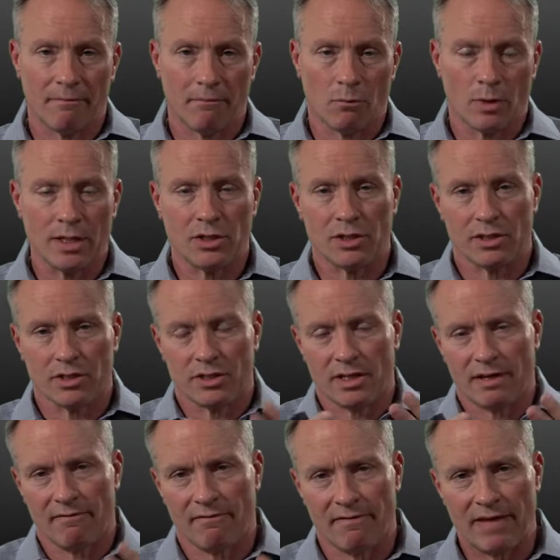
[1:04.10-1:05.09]
ridges
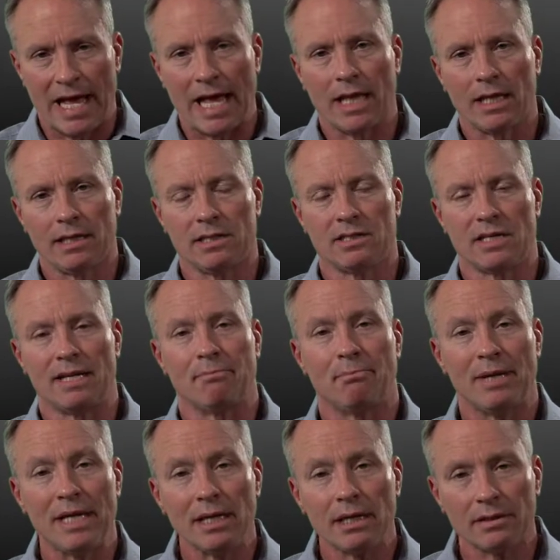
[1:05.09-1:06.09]
and valleys and
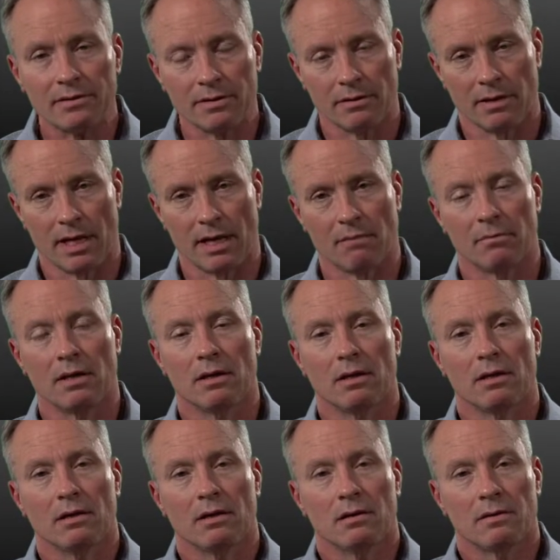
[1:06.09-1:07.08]
peaks to them.
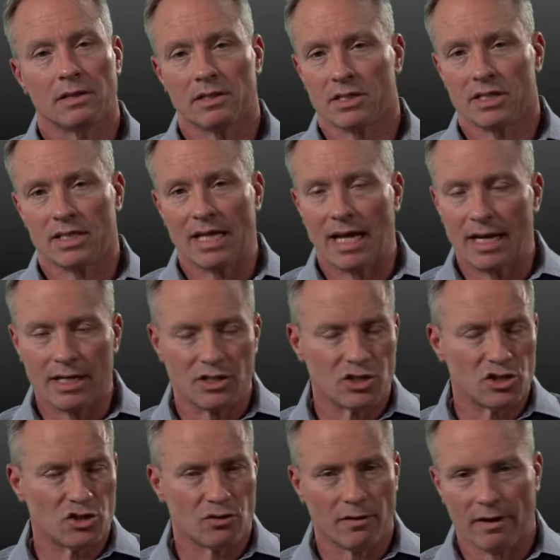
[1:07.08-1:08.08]
This is not a
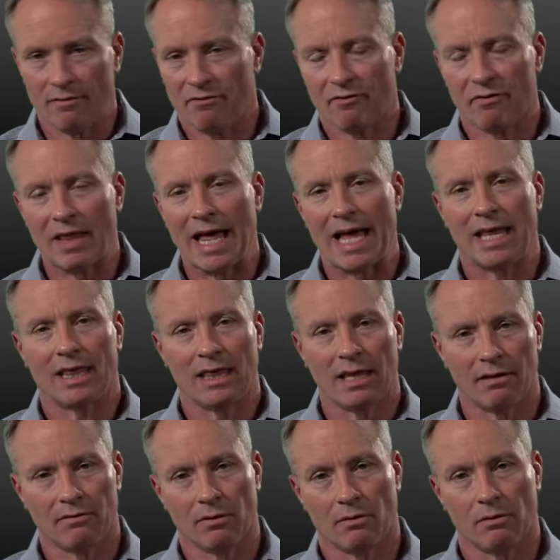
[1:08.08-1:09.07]
flat
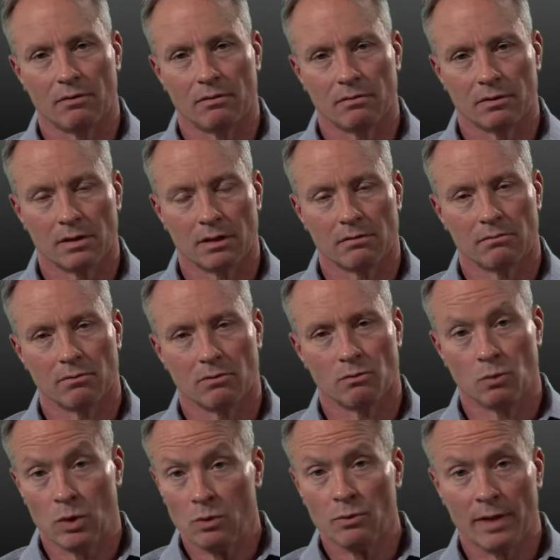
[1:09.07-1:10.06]
level
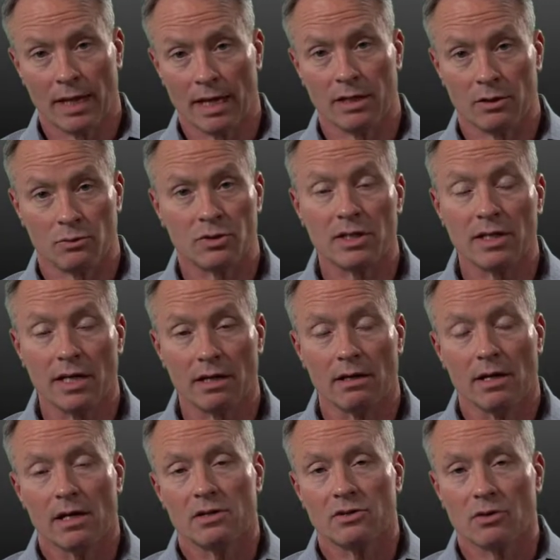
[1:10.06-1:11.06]
wound that you see.
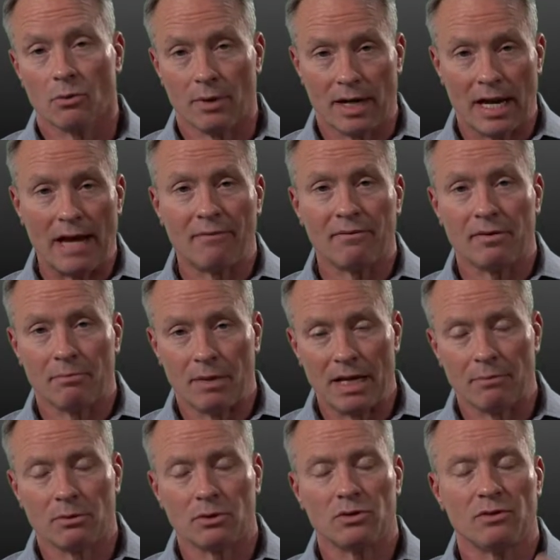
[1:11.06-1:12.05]
So we have to be
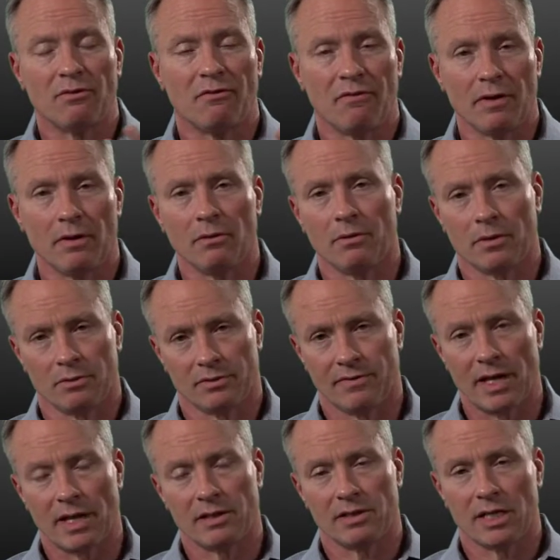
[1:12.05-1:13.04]
able to fill those
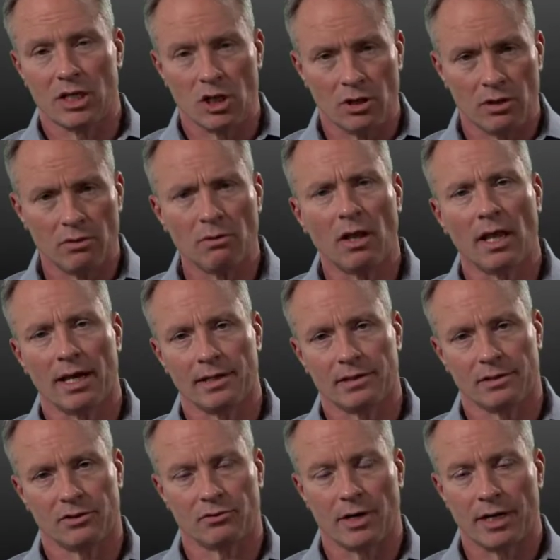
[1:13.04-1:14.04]
valleys, and utilizing
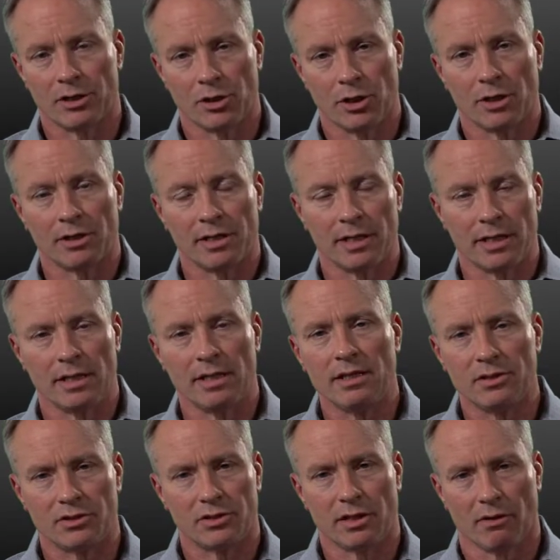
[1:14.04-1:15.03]
StrataGRT in
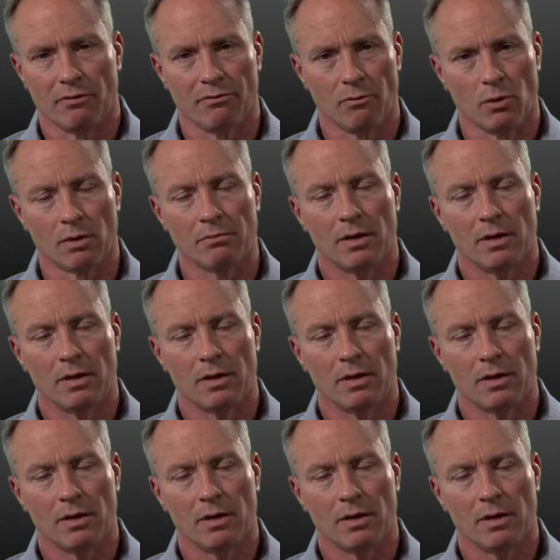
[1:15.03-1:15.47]
this gel form